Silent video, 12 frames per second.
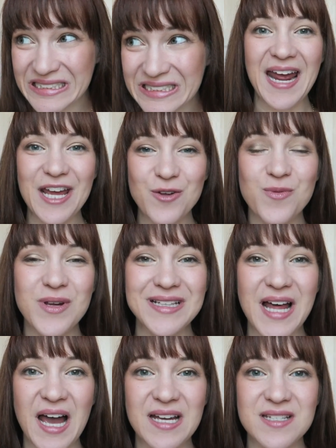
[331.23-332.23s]
And I
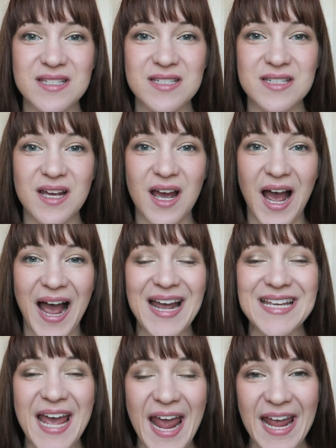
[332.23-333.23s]
realized
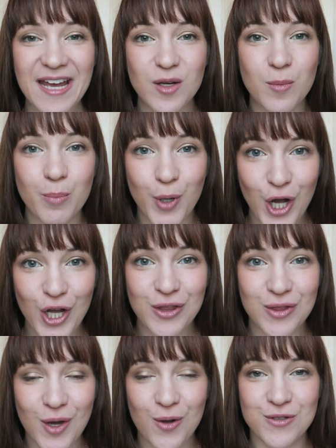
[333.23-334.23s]
I can't
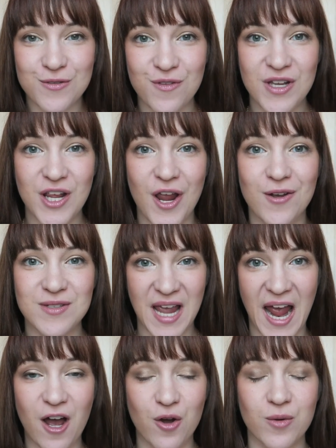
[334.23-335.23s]
put those videos
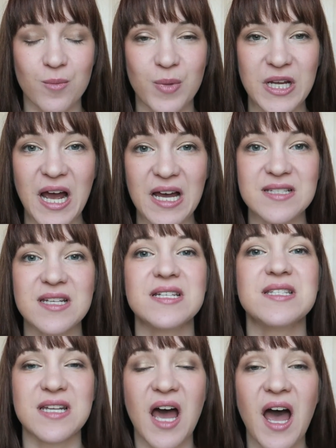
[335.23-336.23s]
out because
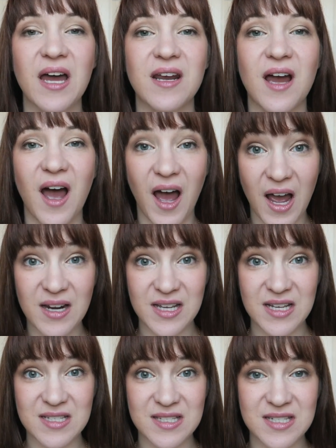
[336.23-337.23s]
it's not
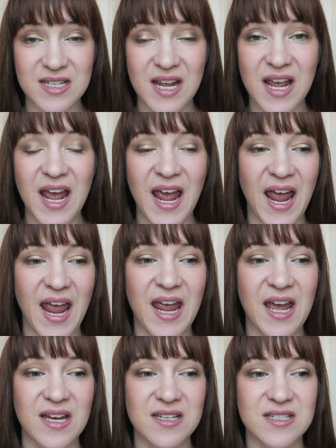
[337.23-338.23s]
honest.
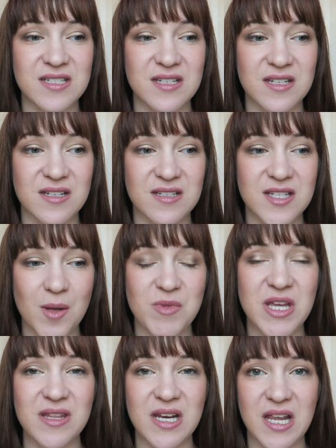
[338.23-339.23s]
And
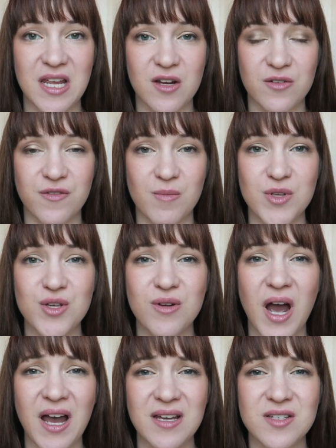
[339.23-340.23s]
something that I hear from you
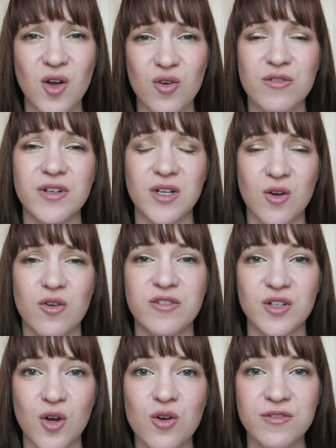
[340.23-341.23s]
guys over and
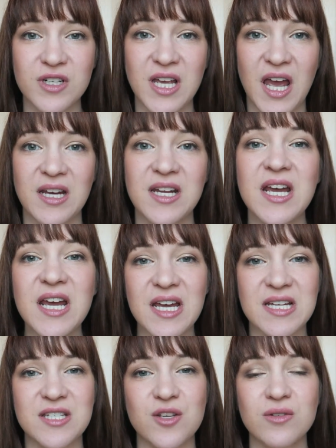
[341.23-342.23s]
over and over again
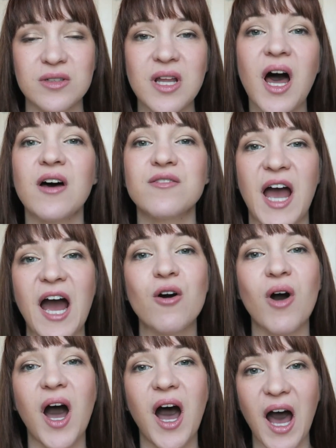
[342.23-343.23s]
is you love
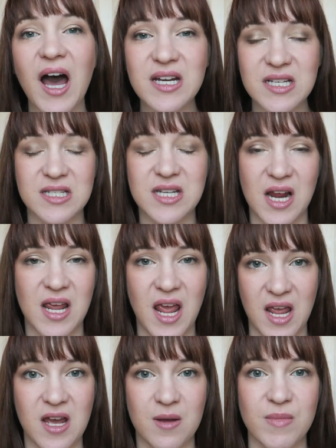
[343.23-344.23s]
how honest I
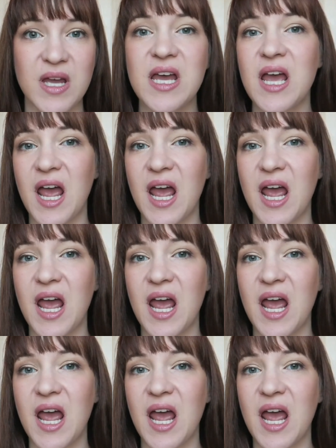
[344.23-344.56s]
am